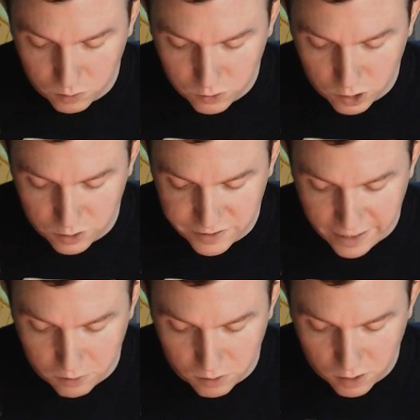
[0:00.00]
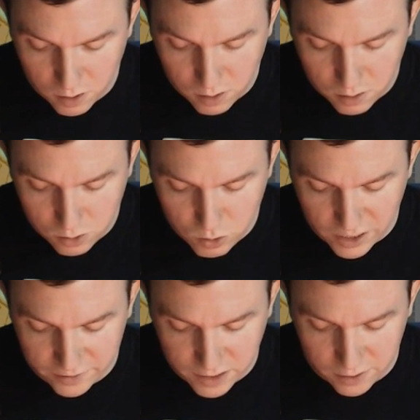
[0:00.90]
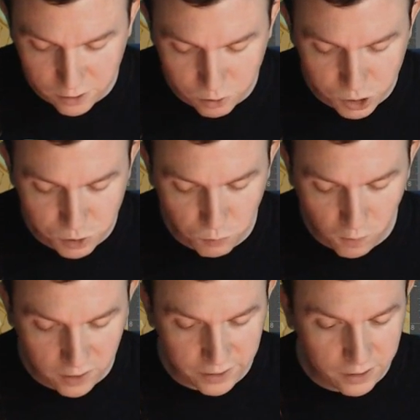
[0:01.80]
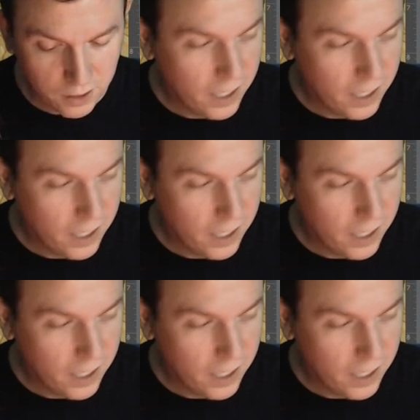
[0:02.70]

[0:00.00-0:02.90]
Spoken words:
Turns out you guys kind of knew what you wanted.